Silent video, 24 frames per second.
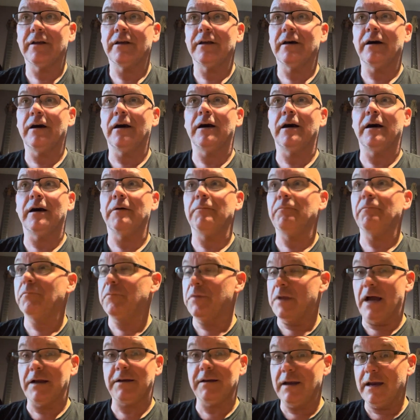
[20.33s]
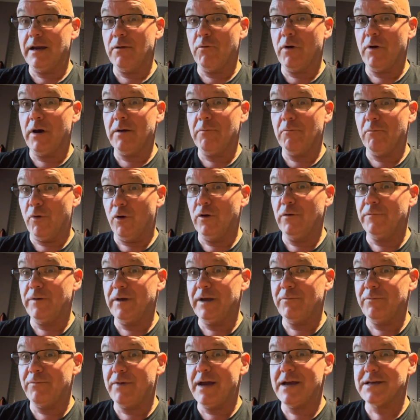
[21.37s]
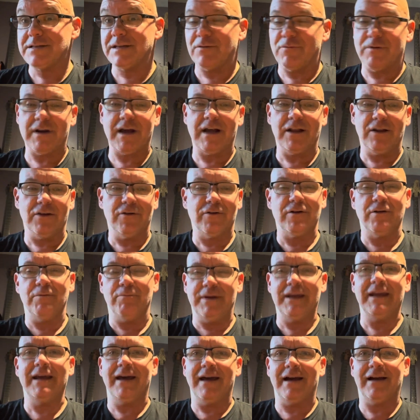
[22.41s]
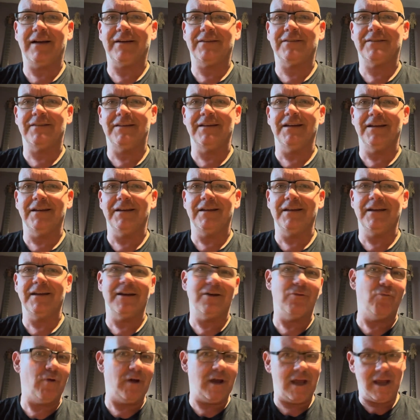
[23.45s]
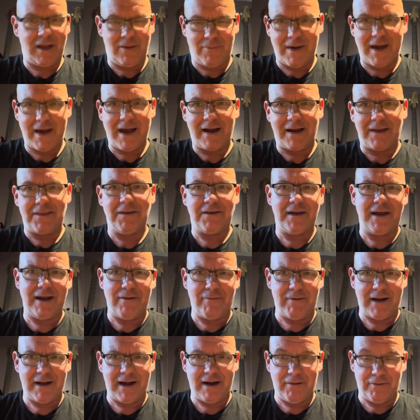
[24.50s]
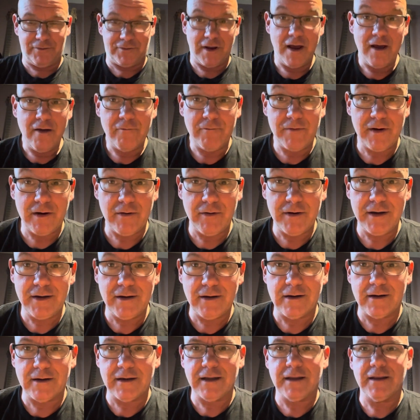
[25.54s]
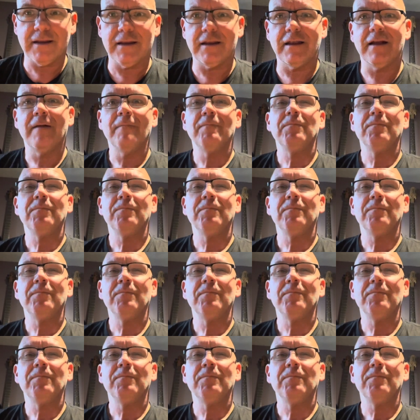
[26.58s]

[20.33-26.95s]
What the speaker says: 1981, Moldvay Basic, when I learned BX, D&D, way back in the day when I was very young and